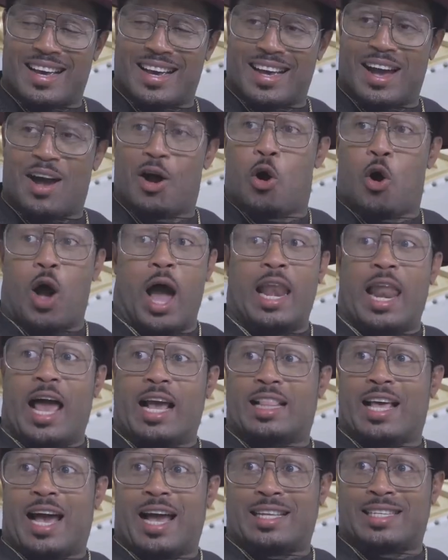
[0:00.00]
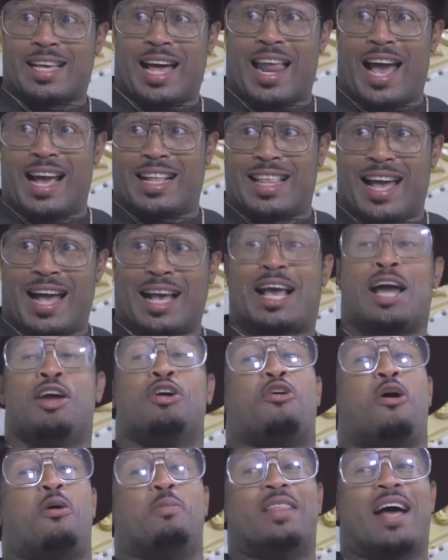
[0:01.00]
Yeah. Oh, I like that. I like that. Can
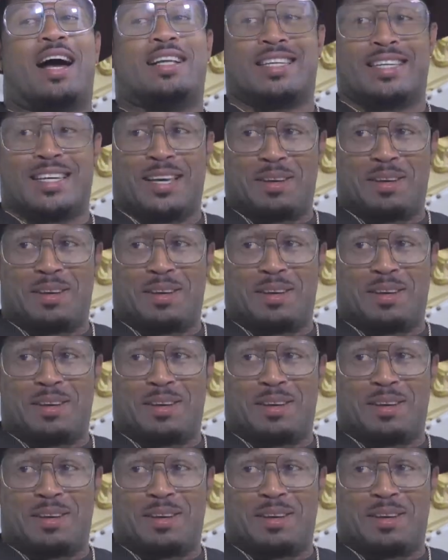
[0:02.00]
you call me that